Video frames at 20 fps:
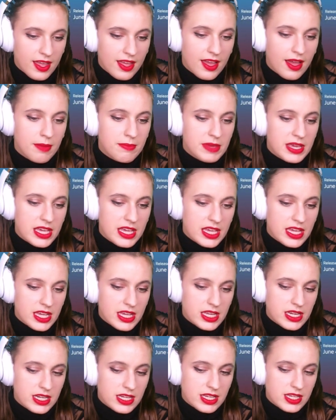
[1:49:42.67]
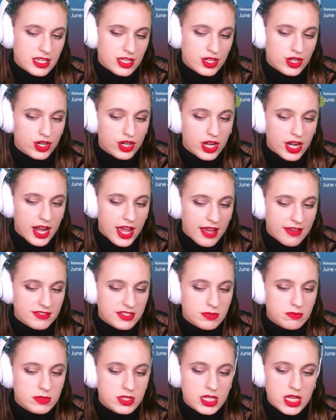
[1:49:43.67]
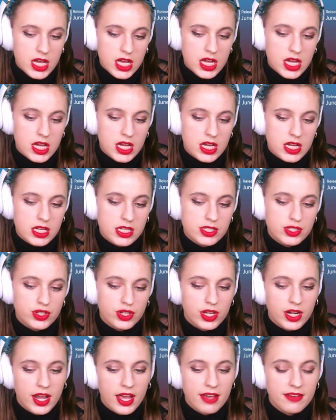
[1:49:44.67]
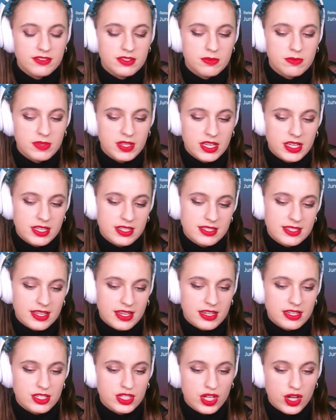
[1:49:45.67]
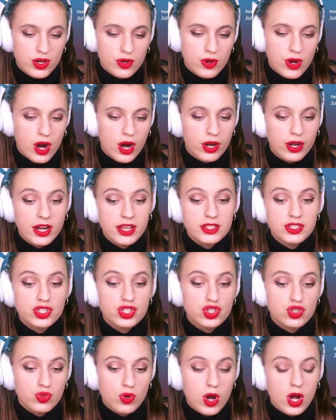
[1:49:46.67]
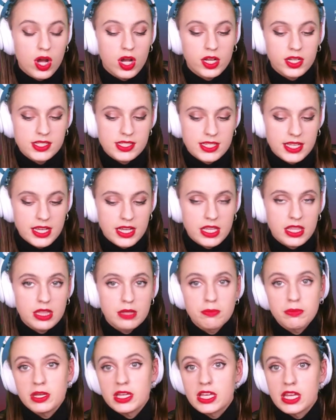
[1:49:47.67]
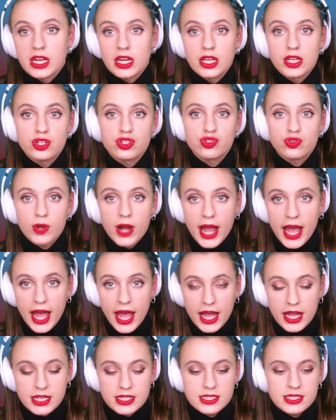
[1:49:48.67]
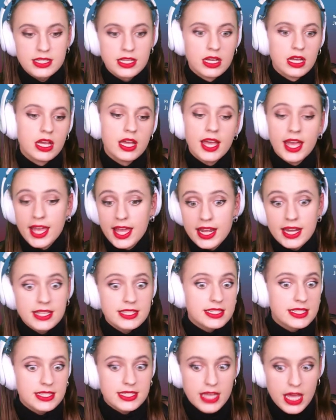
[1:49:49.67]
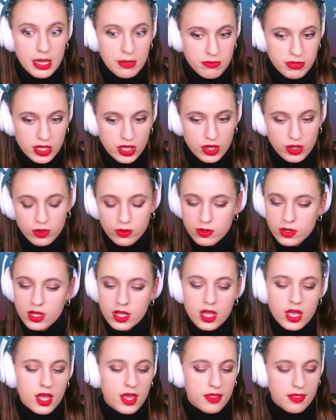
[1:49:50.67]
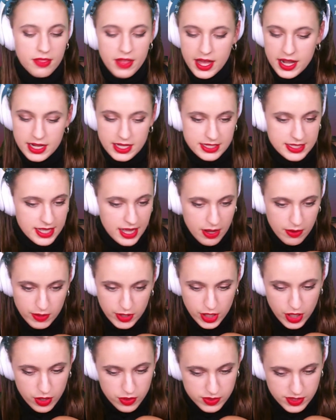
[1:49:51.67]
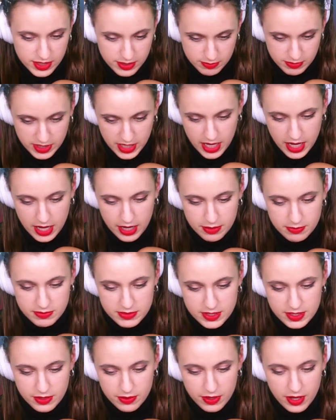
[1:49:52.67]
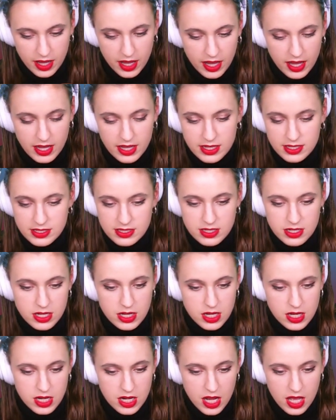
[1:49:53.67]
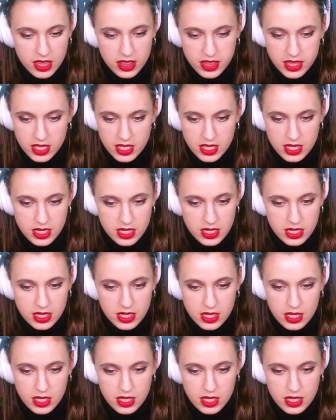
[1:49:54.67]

I mean, you're going to have some duds, you're going to have some things that aren't as strong as like the beginning tracks. It is a debut. That is how it goes sometimes, okay? It's nothing